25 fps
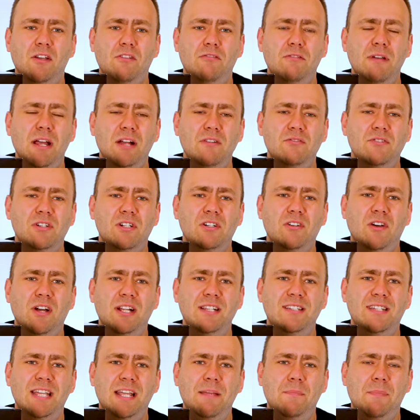
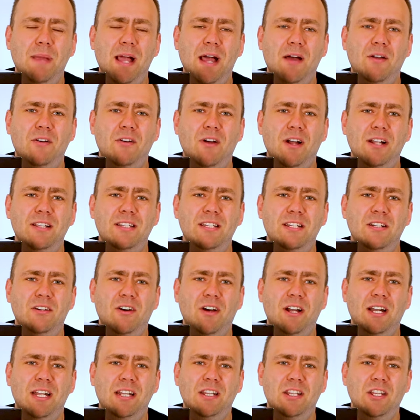
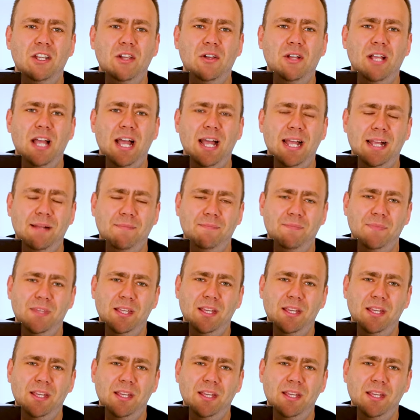£319.99 in the UK.